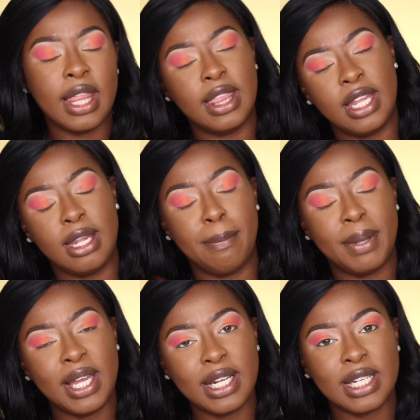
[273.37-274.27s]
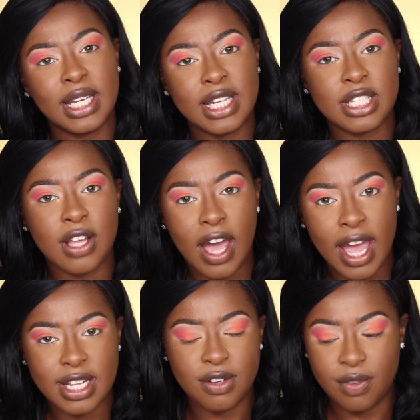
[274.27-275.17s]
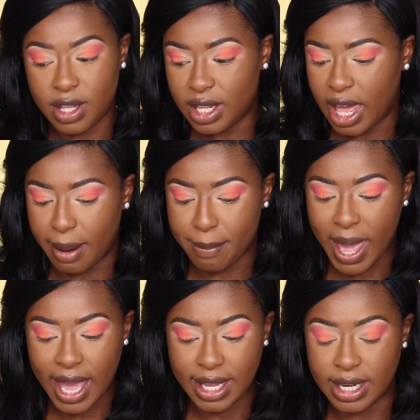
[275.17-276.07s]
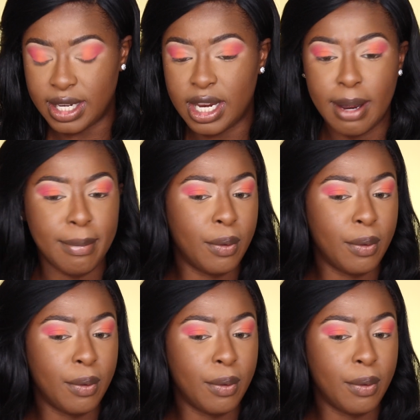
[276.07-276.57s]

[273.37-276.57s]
than the pink did, so I had to really like pack it in there.